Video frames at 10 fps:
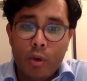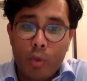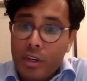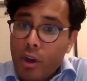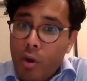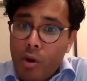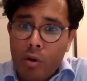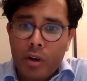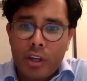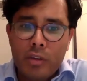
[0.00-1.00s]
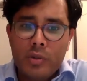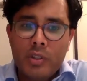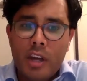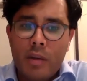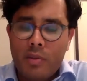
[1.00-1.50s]
We no longer use
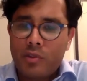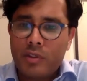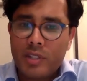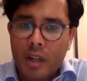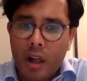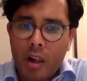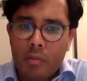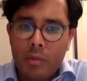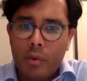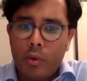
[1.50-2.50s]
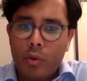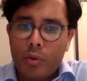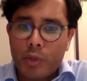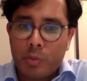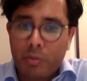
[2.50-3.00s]
terms such as DALM or
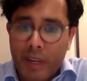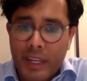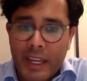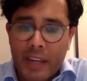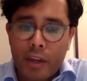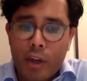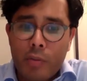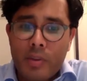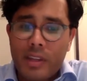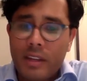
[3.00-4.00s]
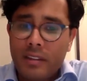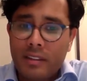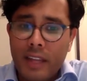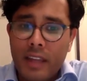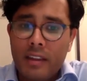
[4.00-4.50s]
sporadic adenomas, and
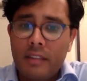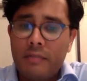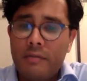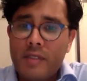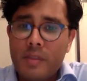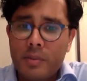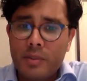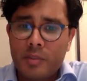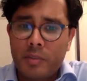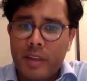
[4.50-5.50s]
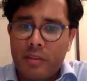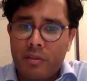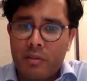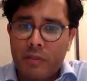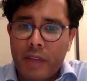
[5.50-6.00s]
instead, if visible dysplasia
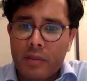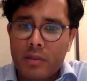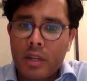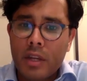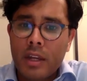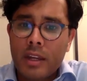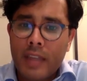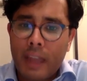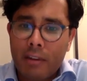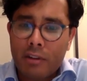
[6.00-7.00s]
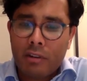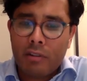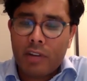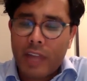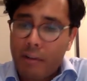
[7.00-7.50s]
is found,
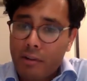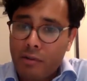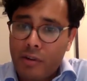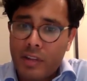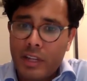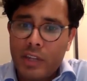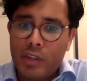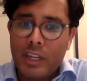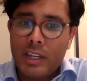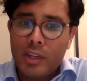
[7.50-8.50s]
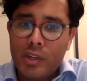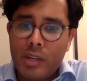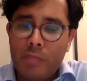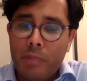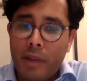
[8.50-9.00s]
characterise the lesion
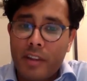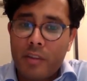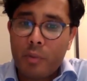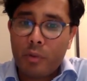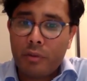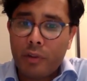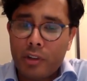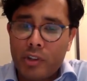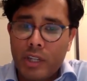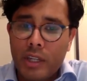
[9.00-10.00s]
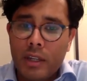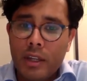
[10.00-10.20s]
initially by its morphology.